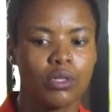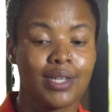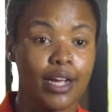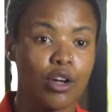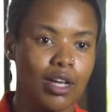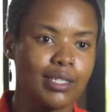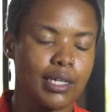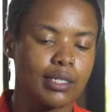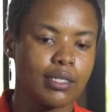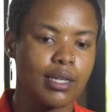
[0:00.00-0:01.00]

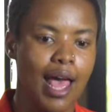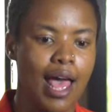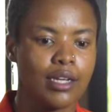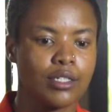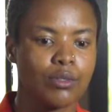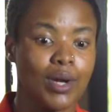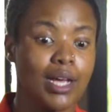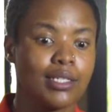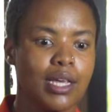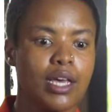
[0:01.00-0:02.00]
diagnostics. And when
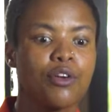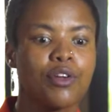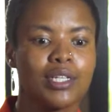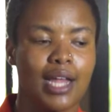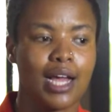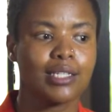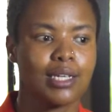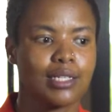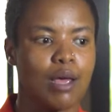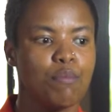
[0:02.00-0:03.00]
I say increased
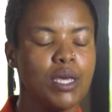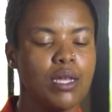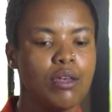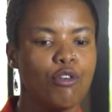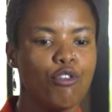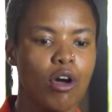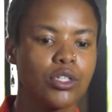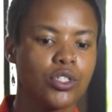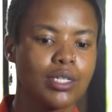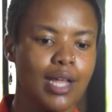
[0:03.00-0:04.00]
access, I mean
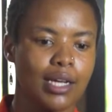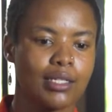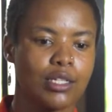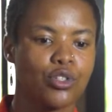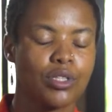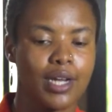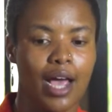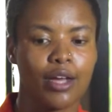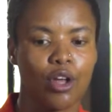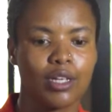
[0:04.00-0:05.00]
not just access to the
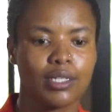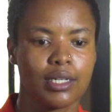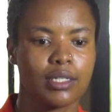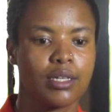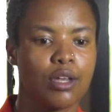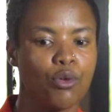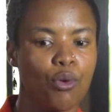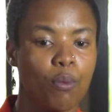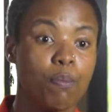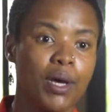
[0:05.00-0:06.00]
diagnostics in
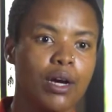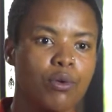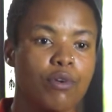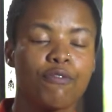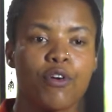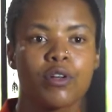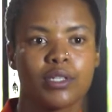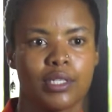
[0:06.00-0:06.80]
your bigger referral